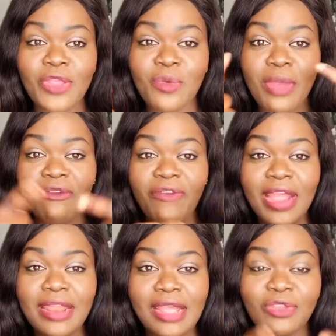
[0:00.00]
You might
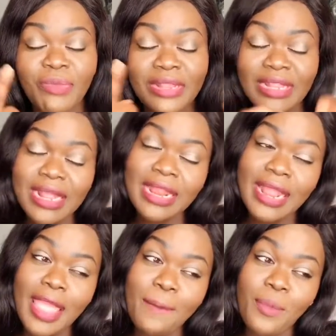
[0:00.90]
find out, you might see that at
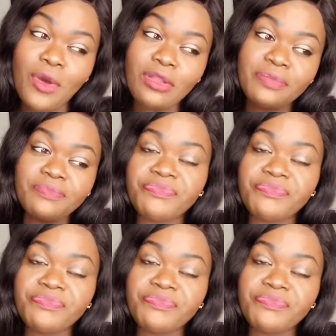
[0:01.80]
the airport.